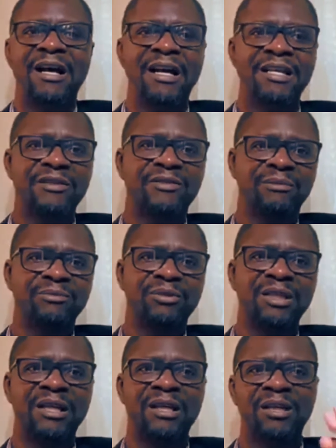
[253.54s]
And from
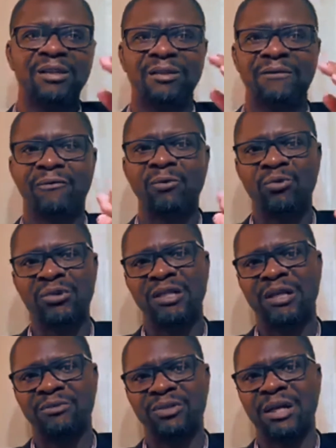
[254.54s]
today, your
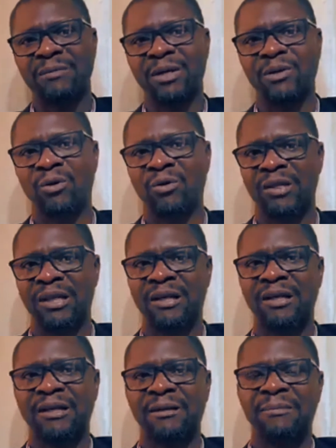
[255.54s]
step shall be ordered
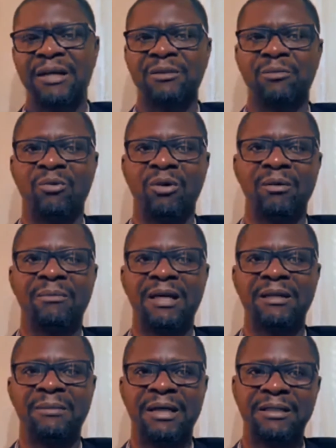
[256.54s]
by the,
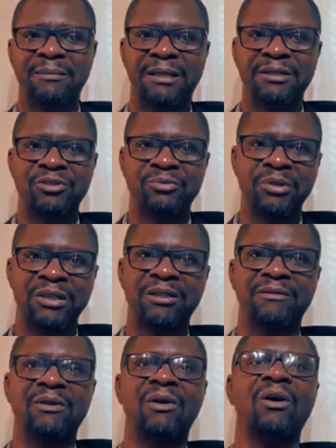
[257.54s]
by, the, by, the, by the Spirit
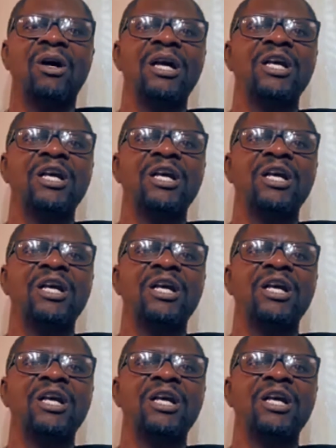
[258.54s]
of God.